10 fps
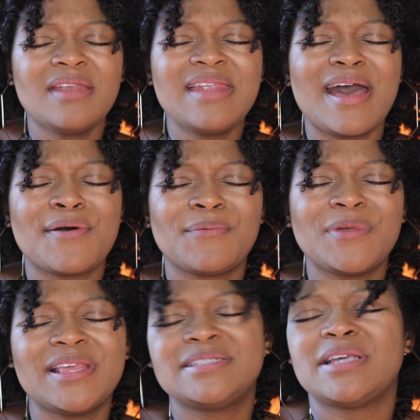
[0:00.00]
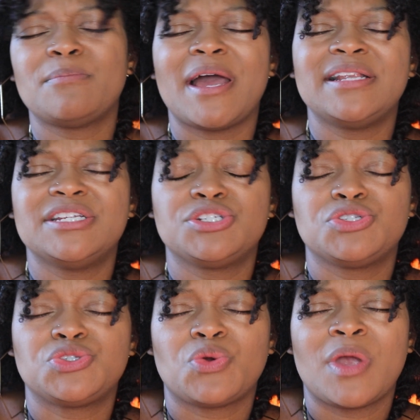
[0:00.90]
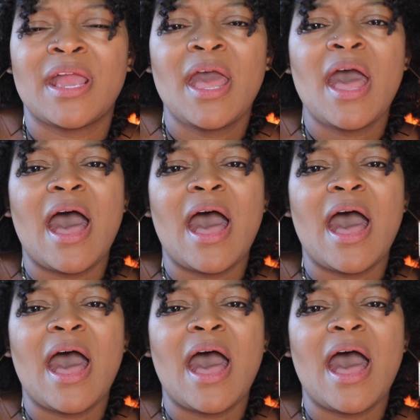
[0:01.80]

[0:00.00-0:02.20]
Now, with this Tell My Edition story,